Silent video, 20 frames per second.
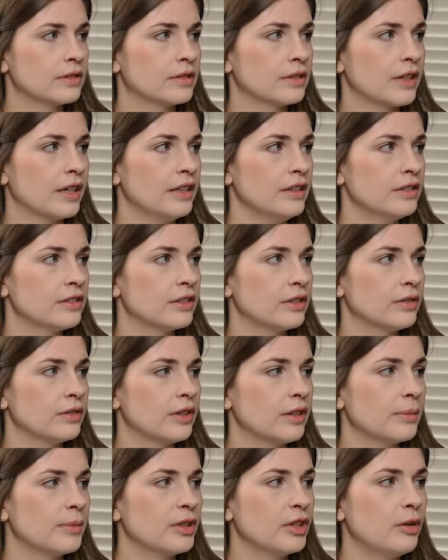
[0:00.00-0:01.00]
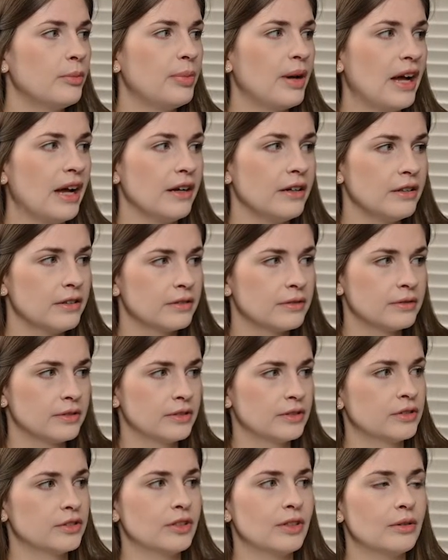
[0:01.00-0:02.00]
Okay, so then I'm gonna go back.
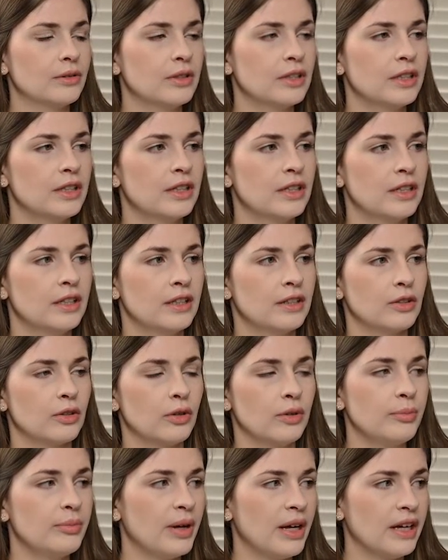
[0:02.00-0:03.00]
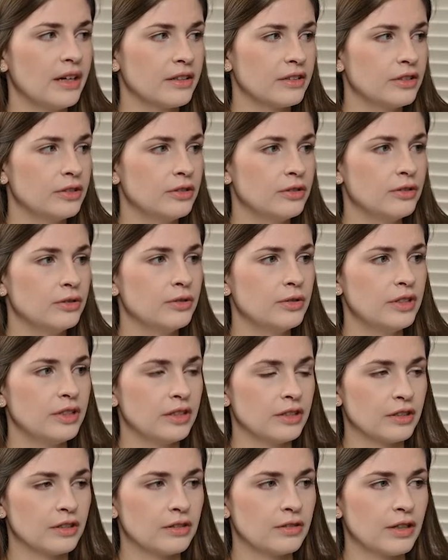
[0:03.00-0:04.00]
So going back to
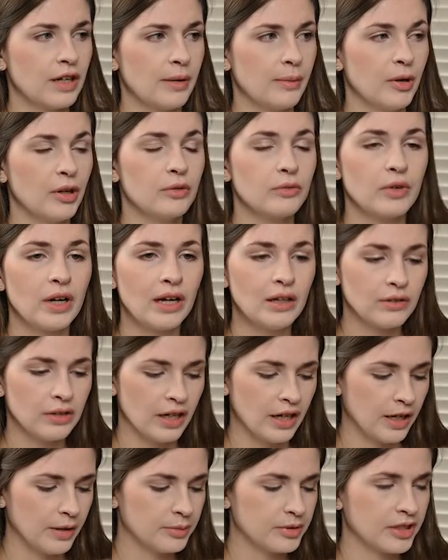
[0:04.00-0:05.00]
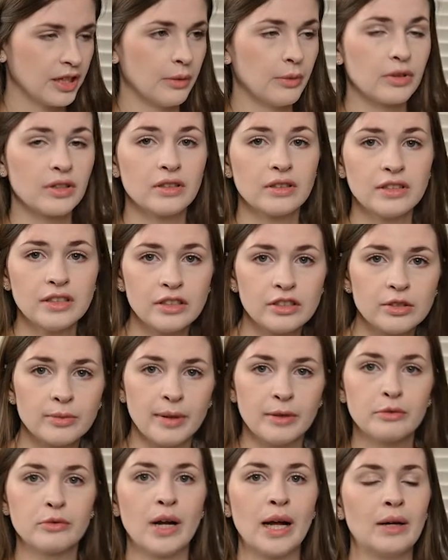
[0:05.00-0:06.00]
here, I'm on Rowe Labs. I wanna link to
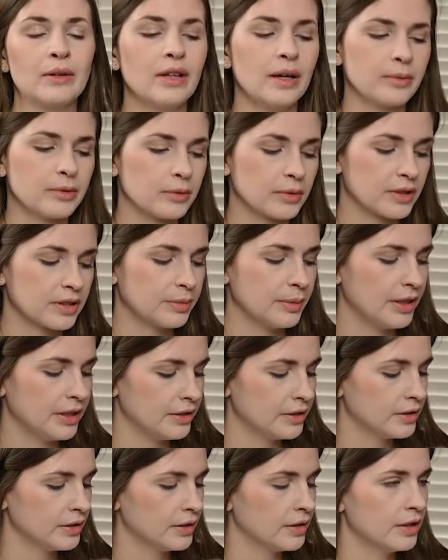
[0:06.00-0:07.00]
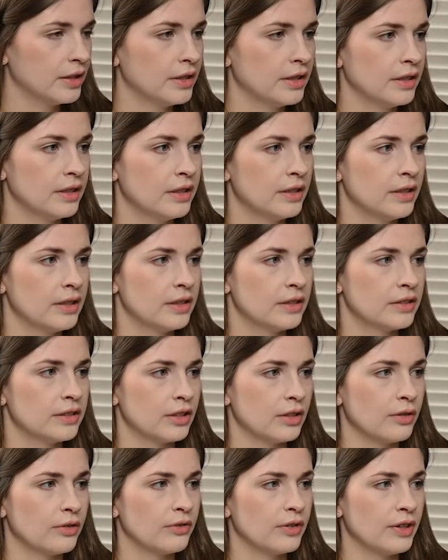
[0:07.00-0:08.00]
my Rowe Labs workspace.
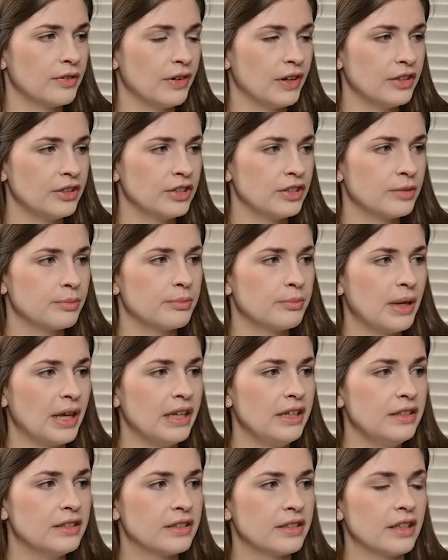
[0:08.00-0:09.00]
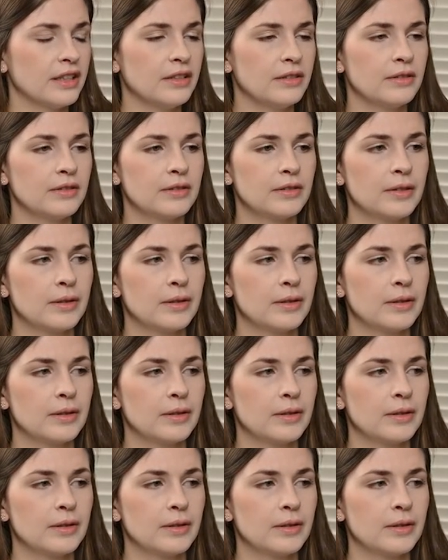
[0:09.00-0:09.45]
So if I just paste it,